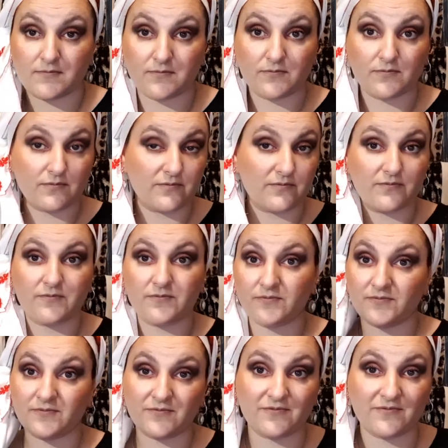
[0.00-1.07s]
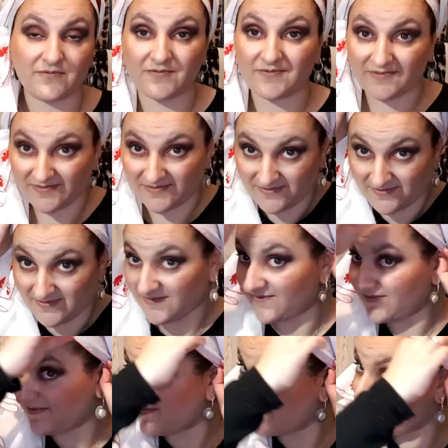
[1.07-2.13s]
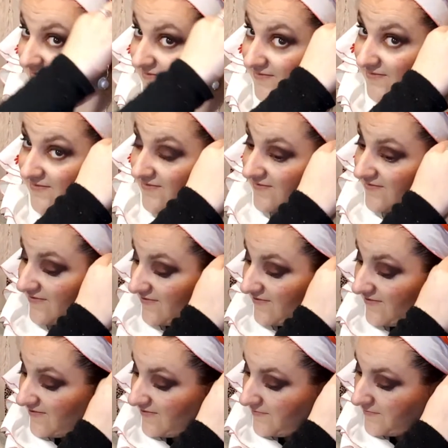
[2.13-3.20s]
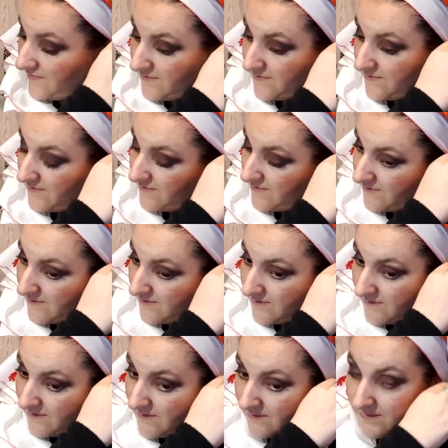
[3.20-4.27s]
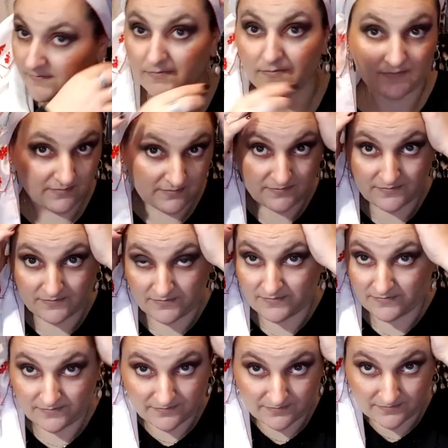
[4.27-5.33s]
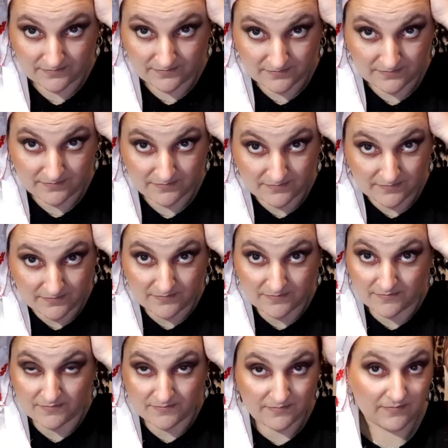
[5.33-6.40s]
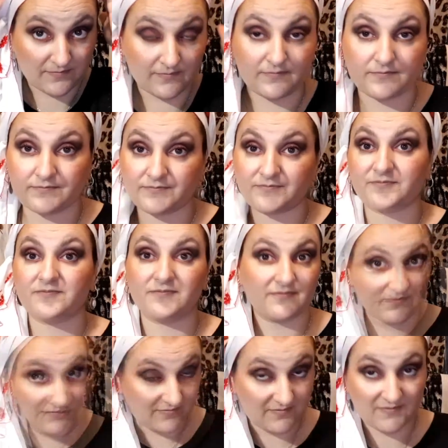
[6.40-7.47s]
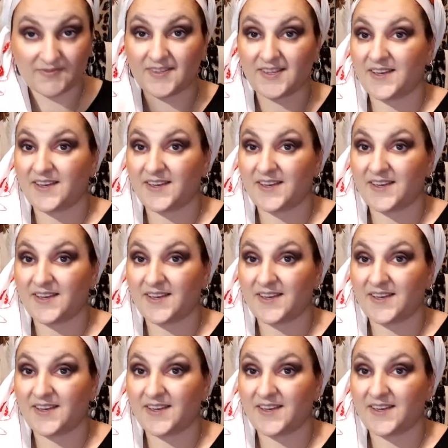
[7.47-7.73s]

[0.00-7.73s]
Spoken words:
Nobody speaks.